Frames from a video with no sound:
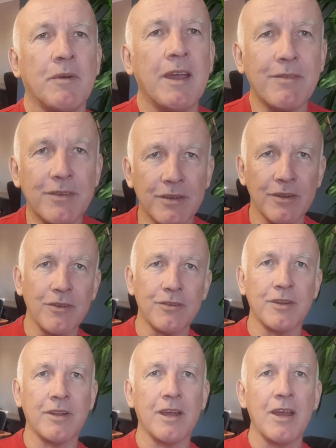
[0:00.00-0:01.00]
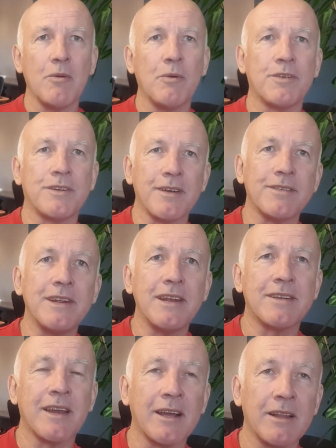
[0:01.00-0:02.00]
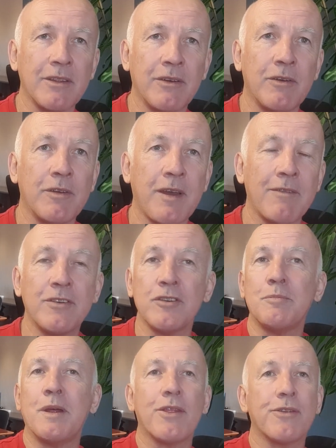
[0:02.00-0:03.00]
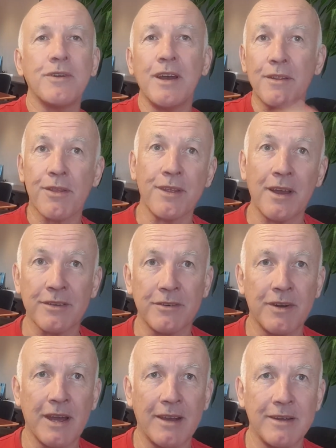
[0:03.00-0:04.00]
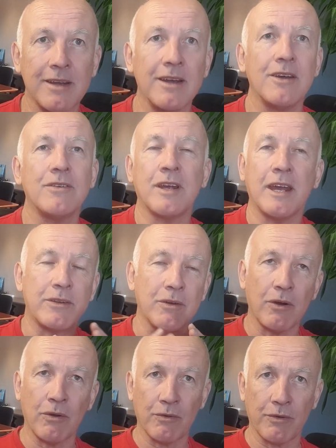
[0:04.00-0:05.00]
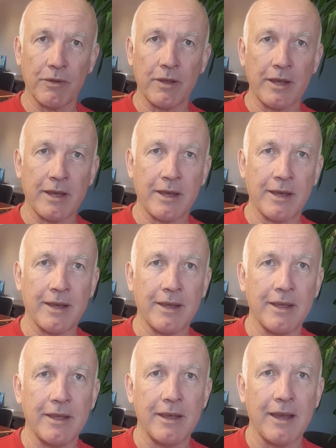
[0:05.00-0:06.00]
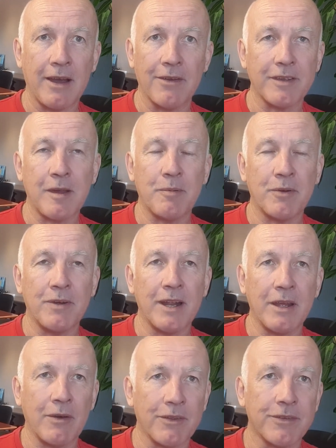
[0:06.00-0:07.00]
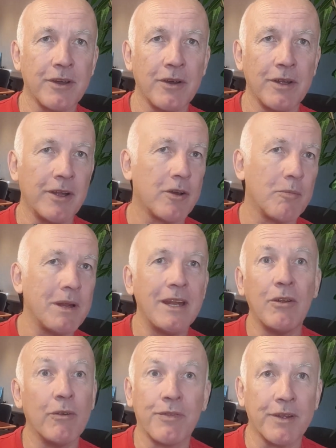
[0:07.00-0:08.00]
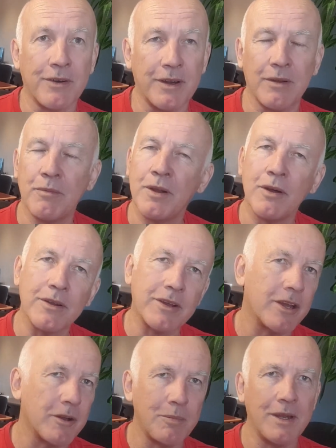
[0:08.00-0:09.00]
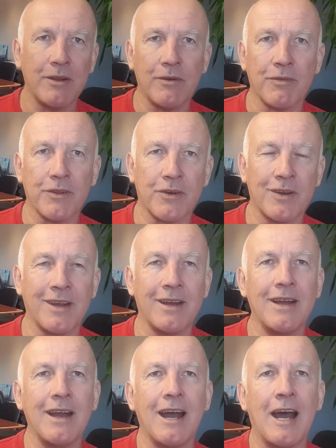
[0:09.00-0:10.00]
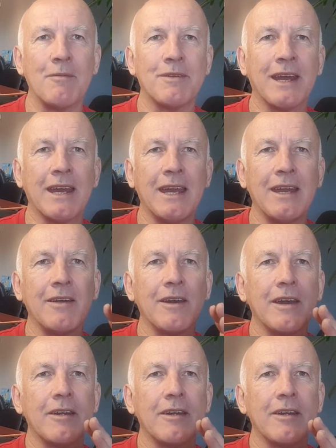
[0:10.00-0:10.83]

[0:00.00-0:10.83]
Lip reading: We have a solution which doesn't entail you having to spend 300,000 rand to get your whole house up and running on solar and completely off the grid. We're not going completely off the grid here. I'm saying